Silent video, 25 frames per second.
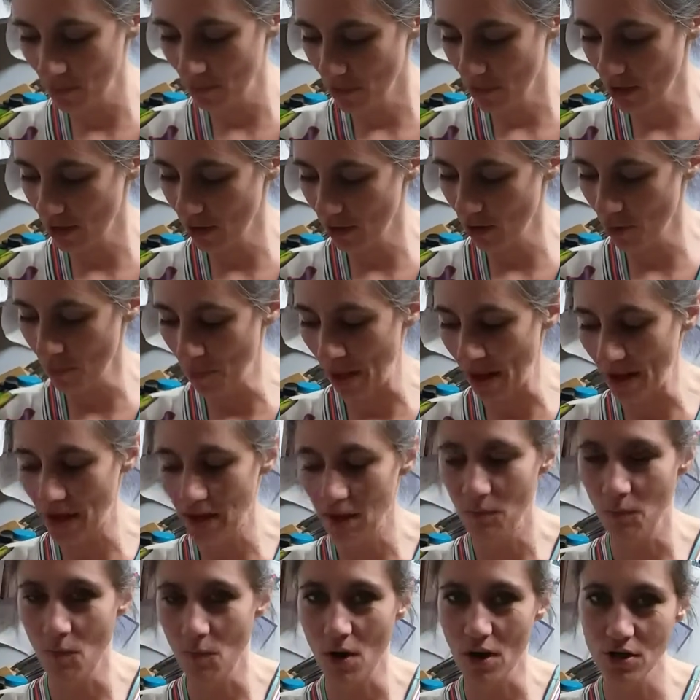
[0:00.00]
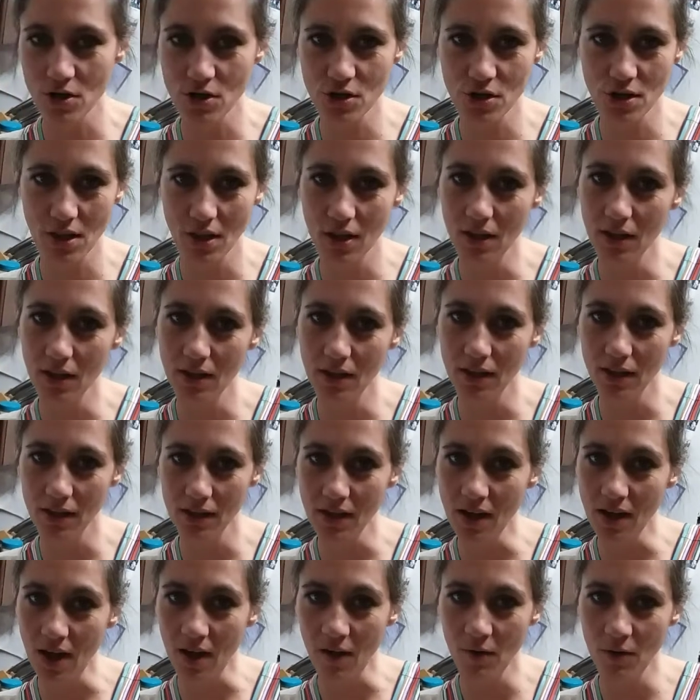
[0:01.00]
gonna go back and watch
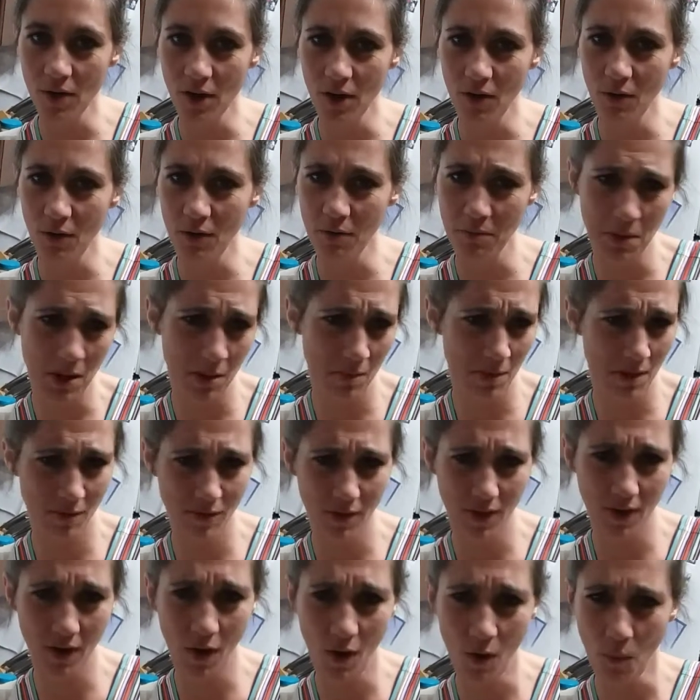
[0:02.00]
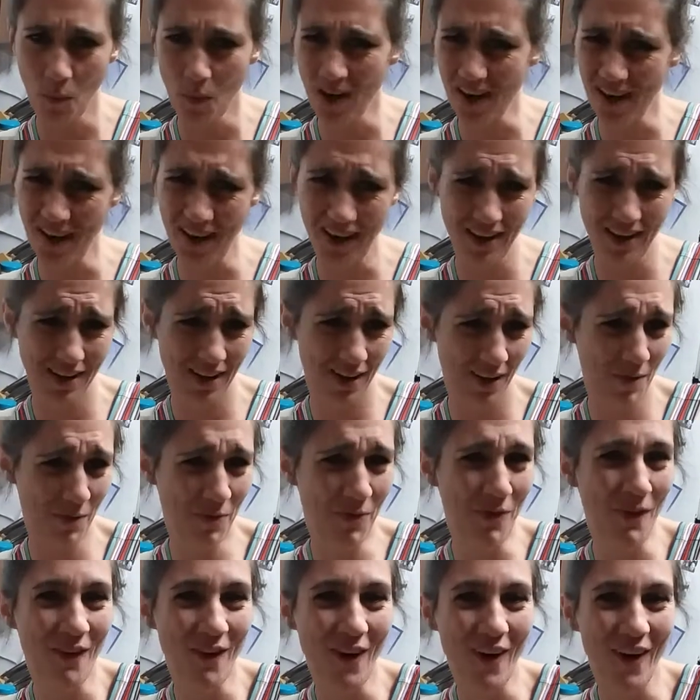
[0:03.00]
the how-to and maybe figure out what I
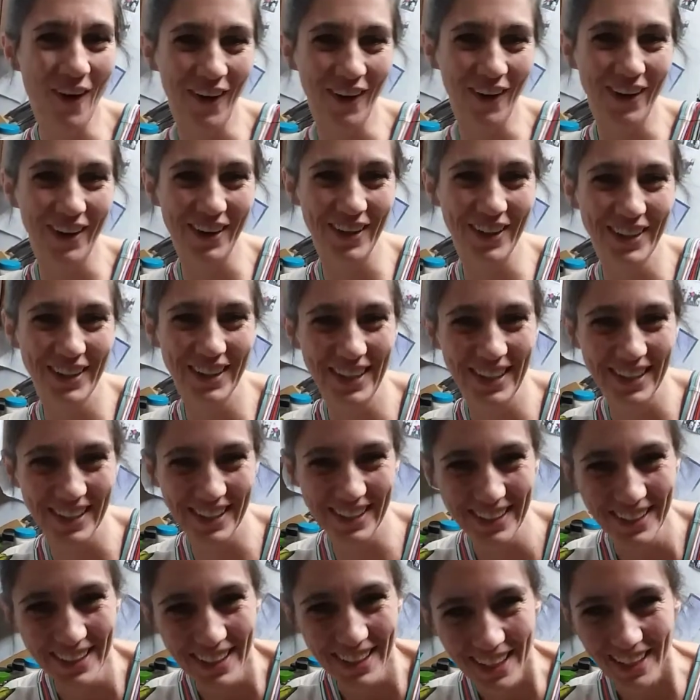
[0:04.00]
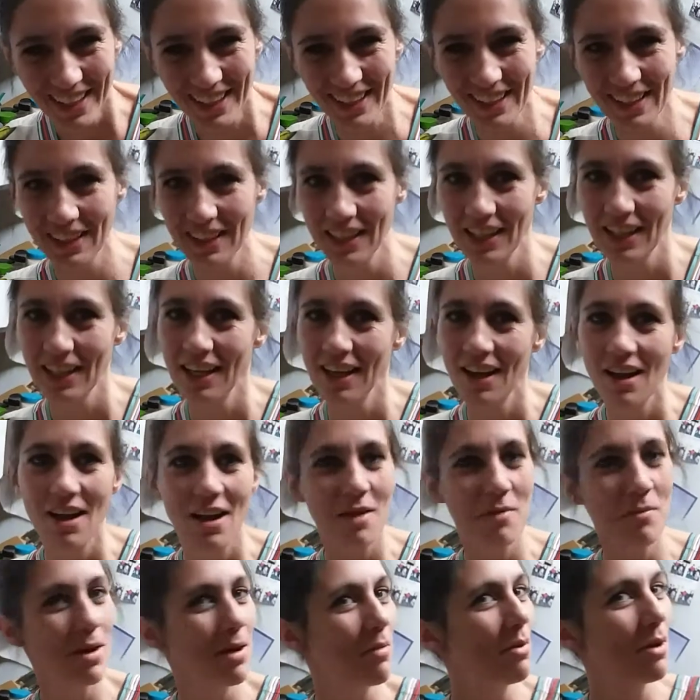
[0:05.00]
did wrong
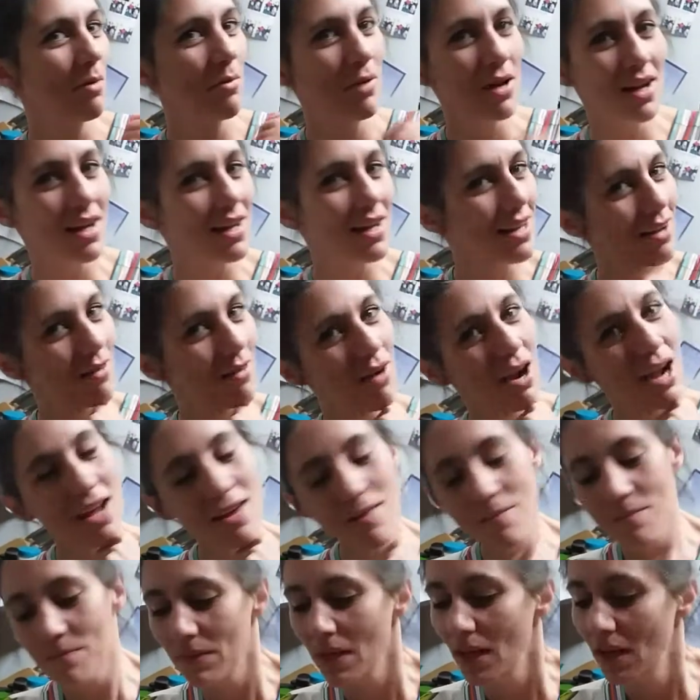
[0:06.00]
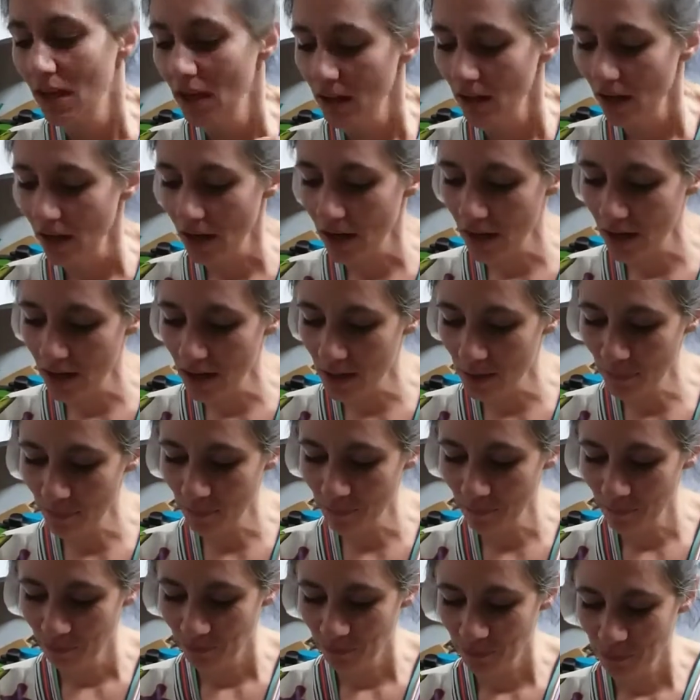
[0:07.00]
and maybe what I did right.
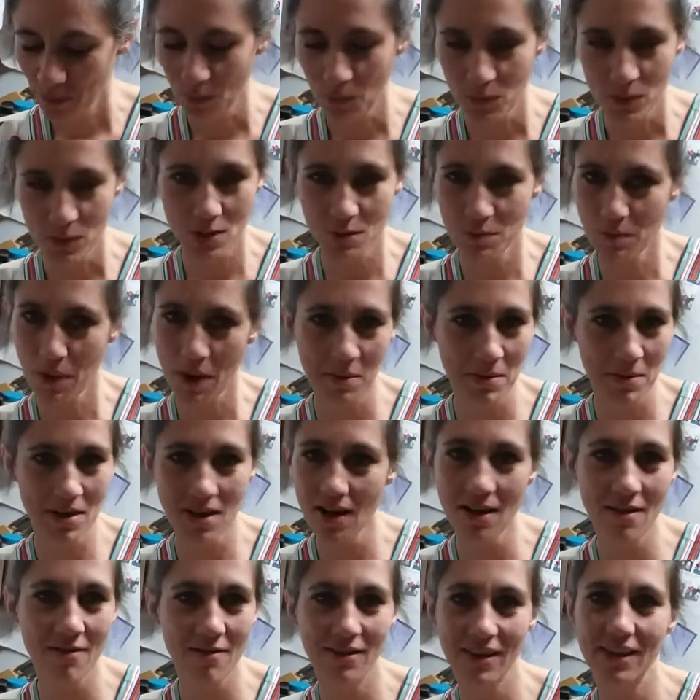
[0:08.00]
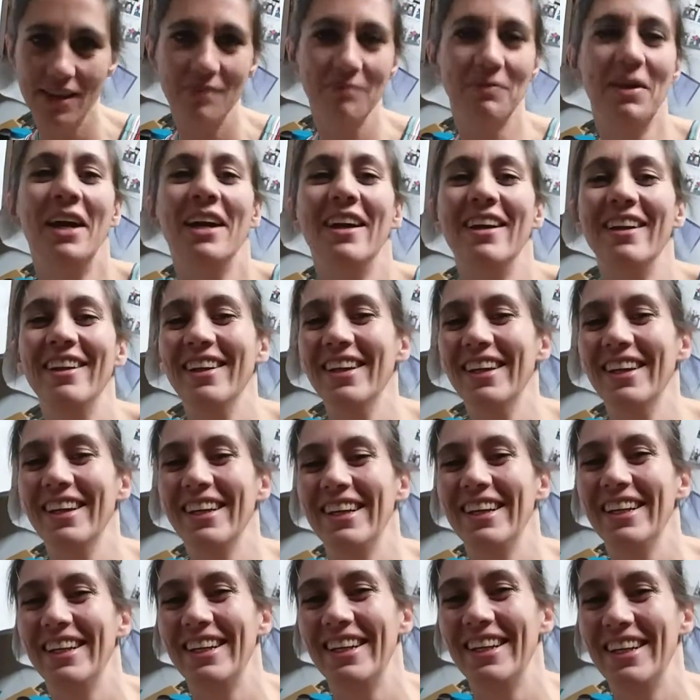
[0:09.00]
Which is probably none of it.
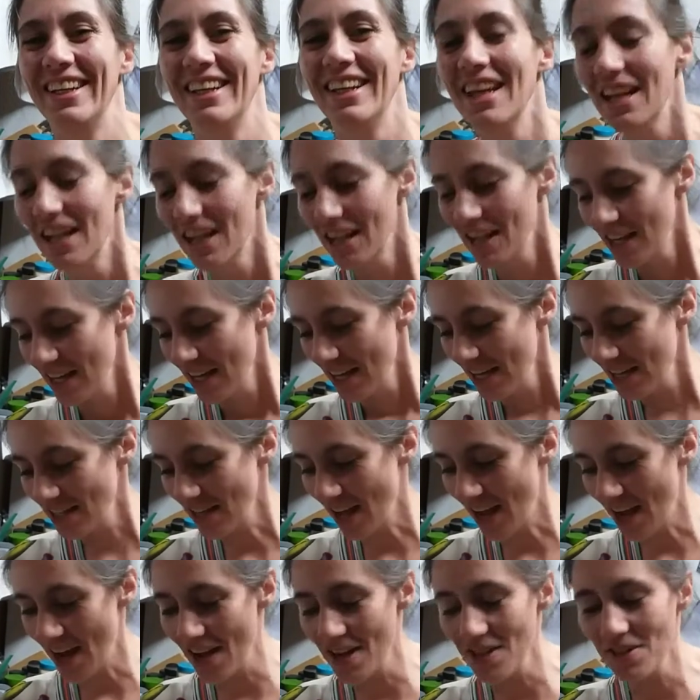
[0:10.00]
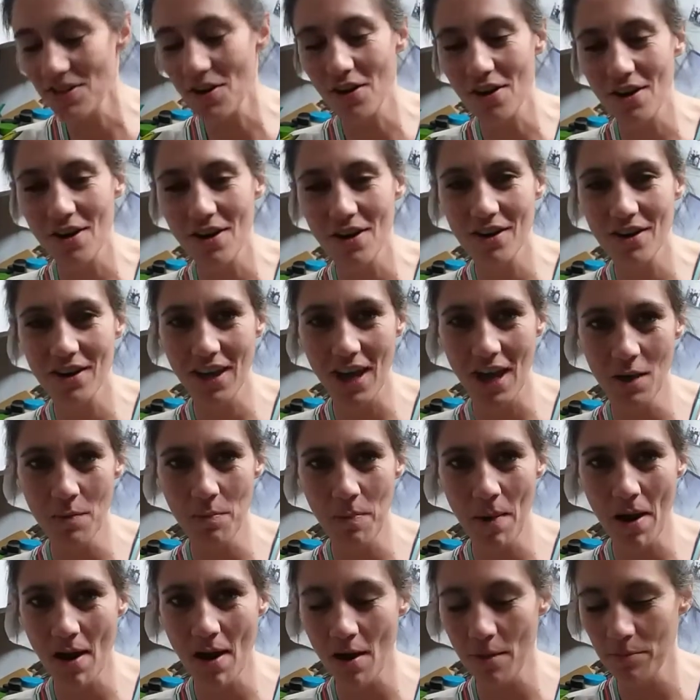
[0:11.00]
His eyes are cake
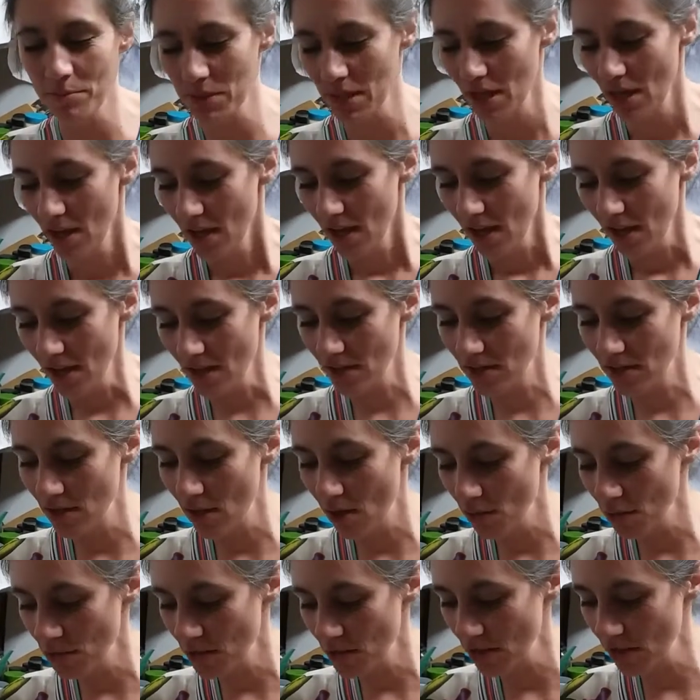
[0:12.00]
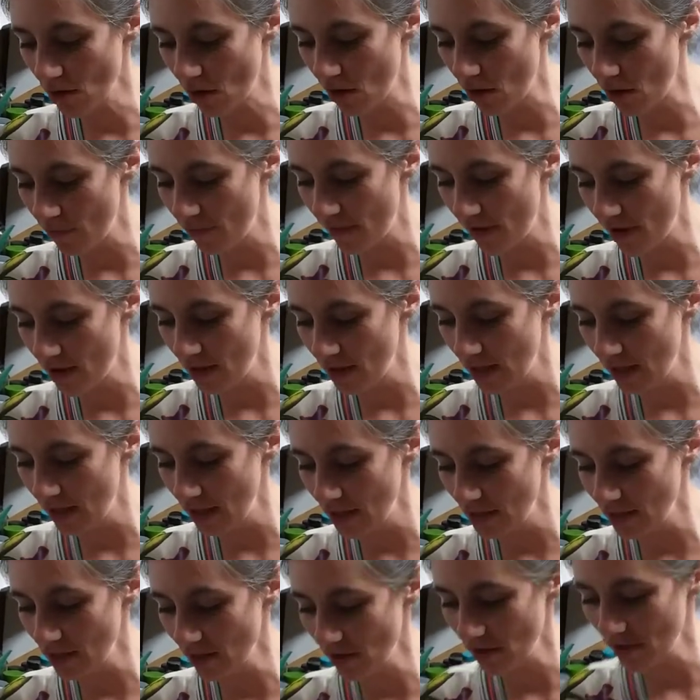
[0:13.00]
pops. His nose is all fondant. It's on a